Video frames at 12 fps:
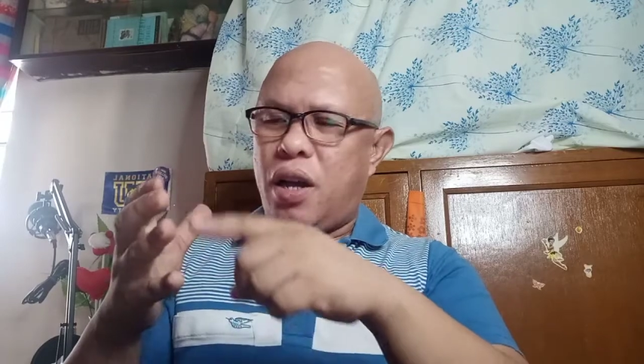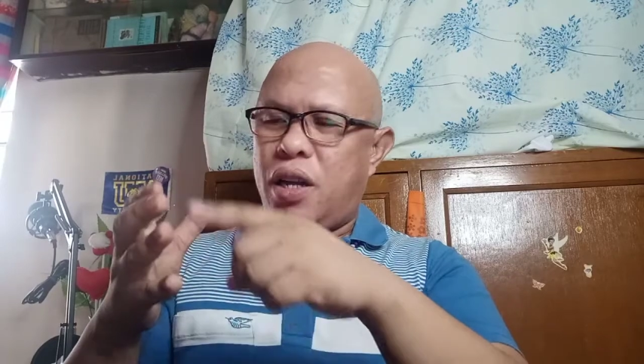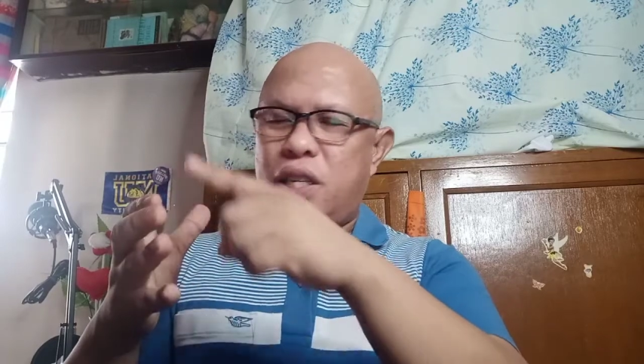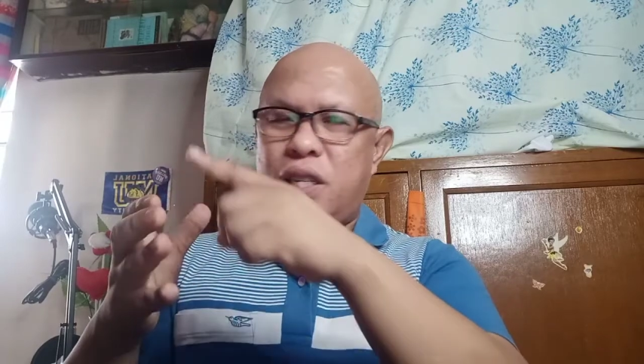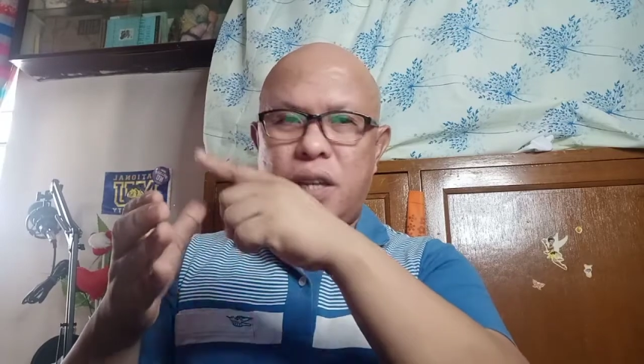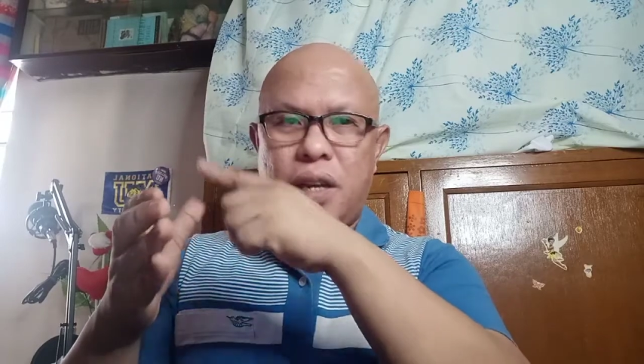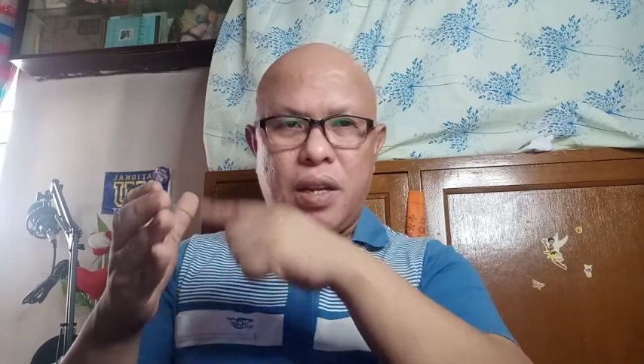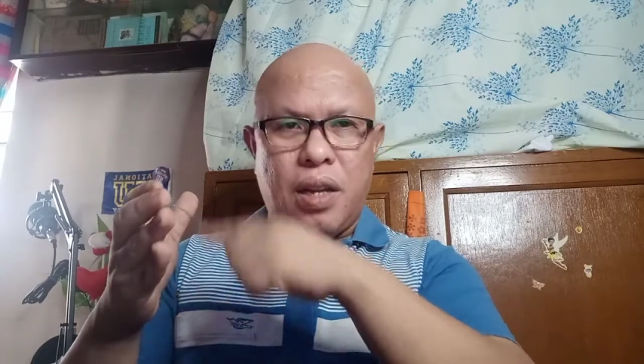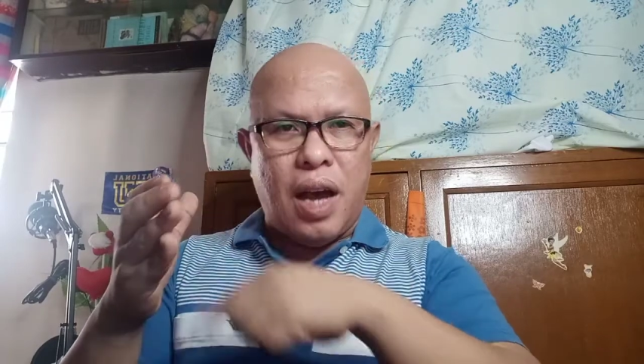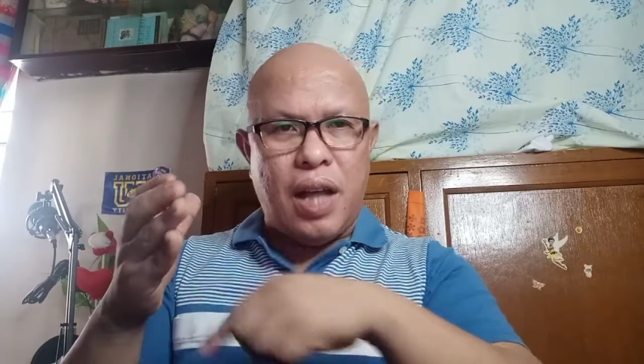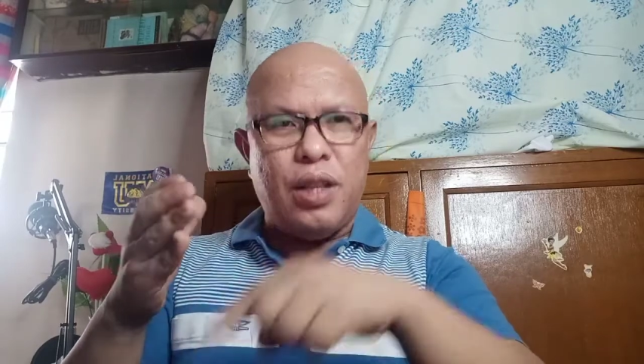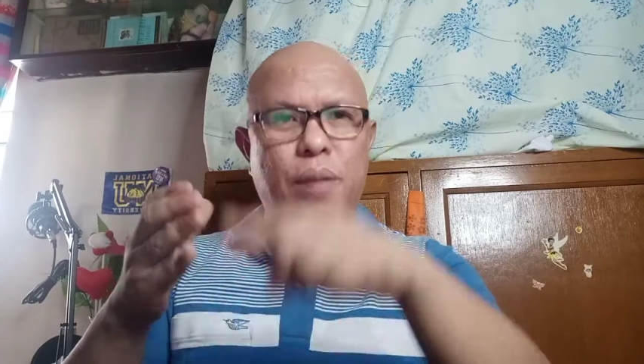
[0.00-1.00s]
this is the
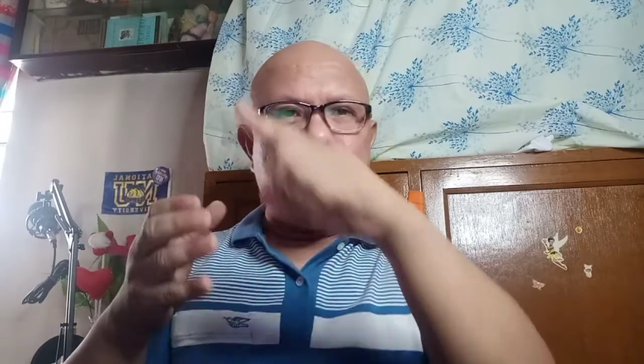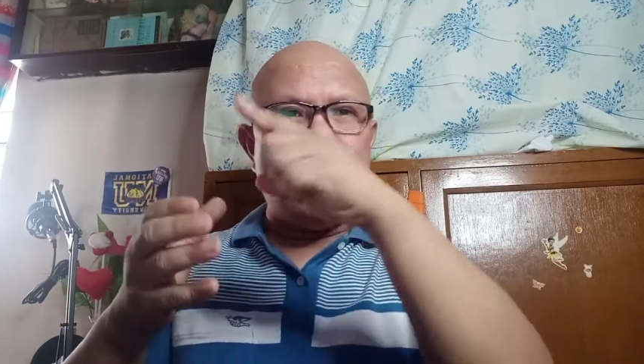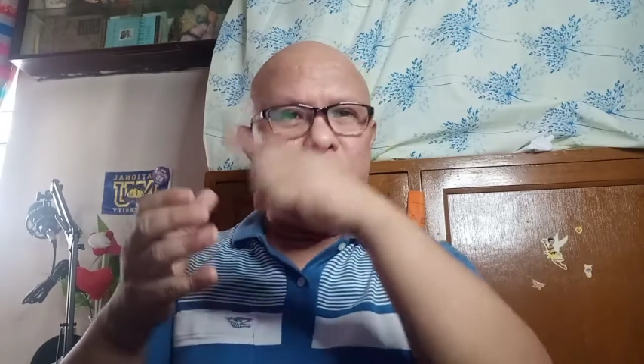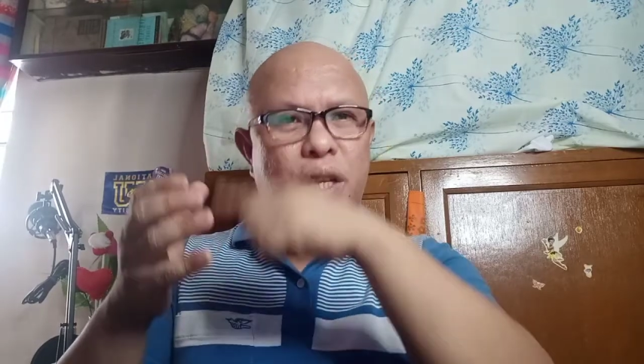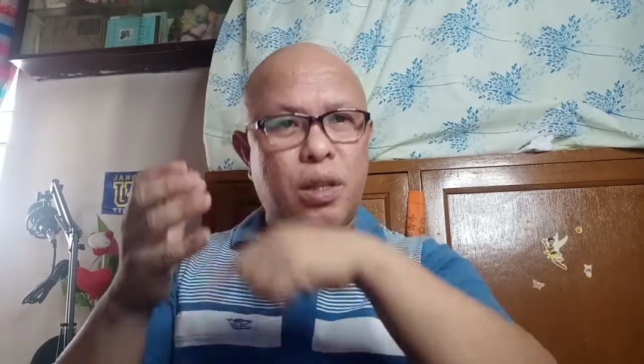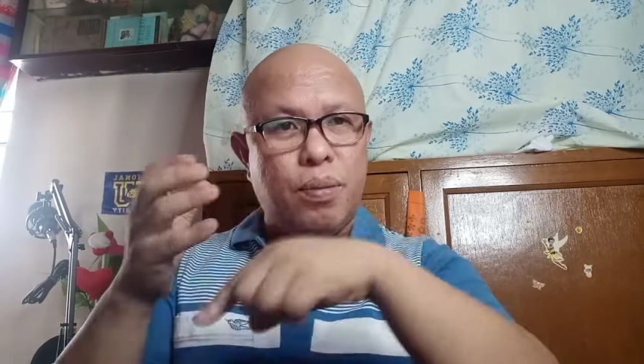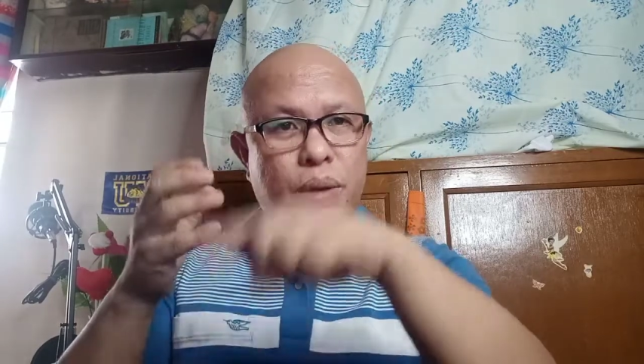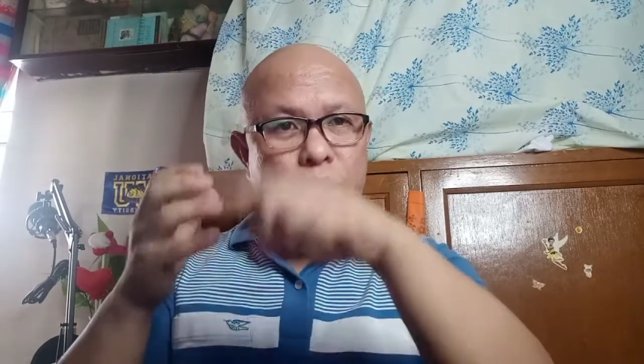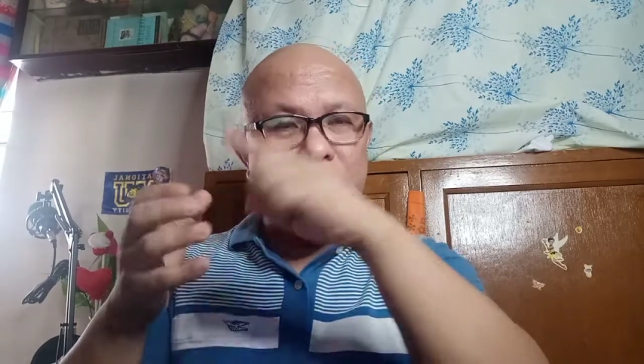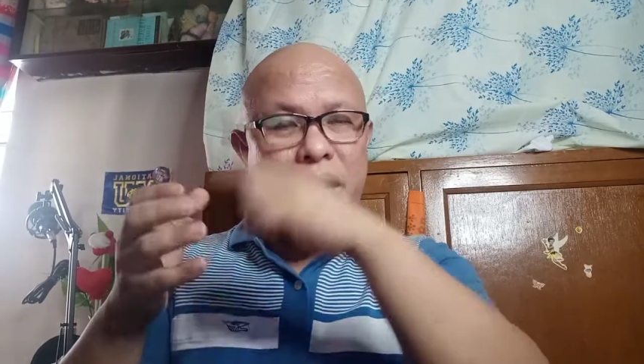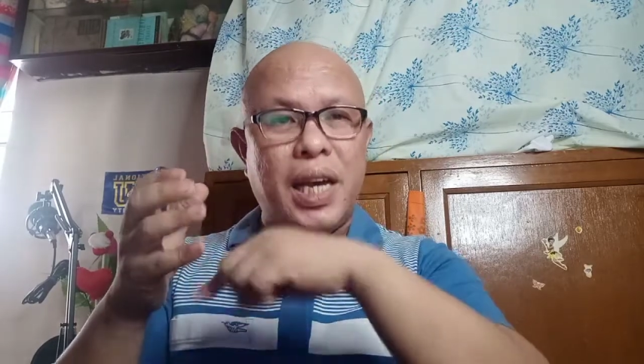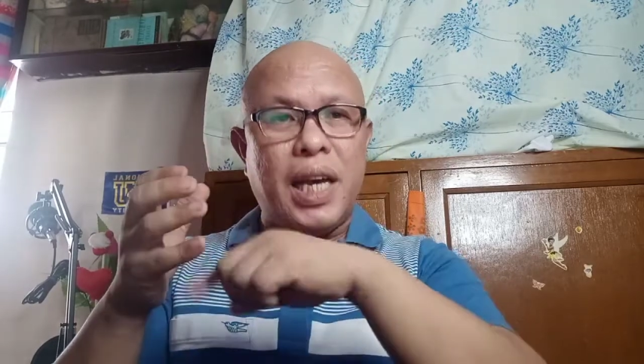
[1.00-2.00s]
100% of the
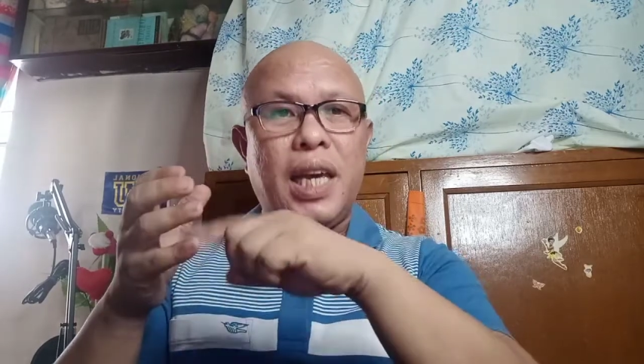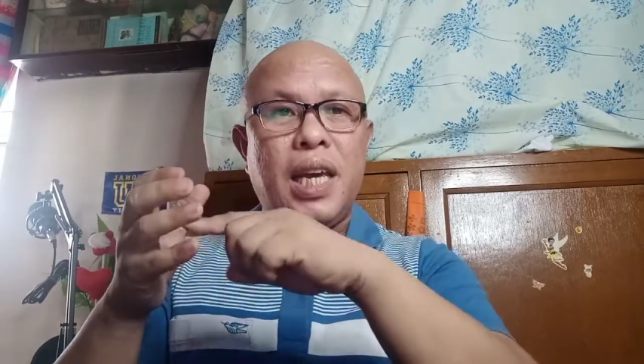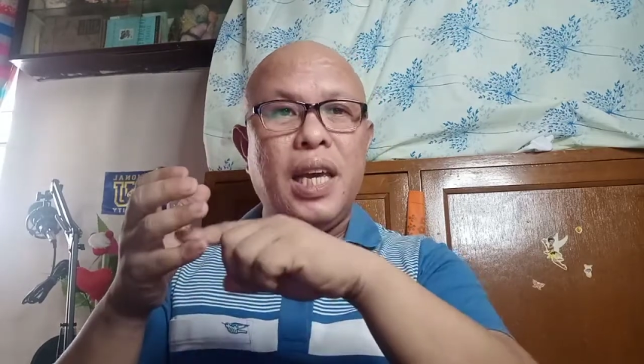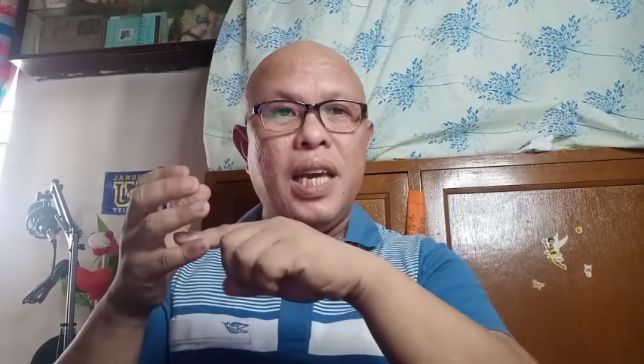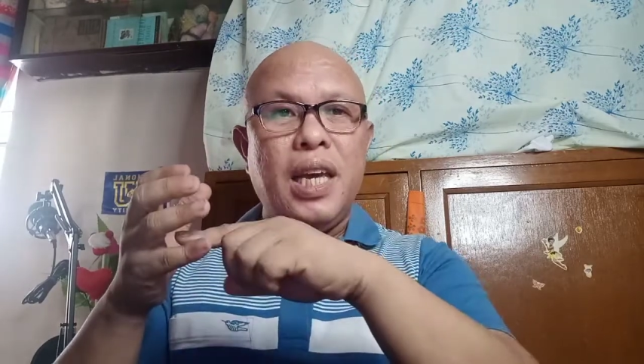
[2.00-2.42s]
pie.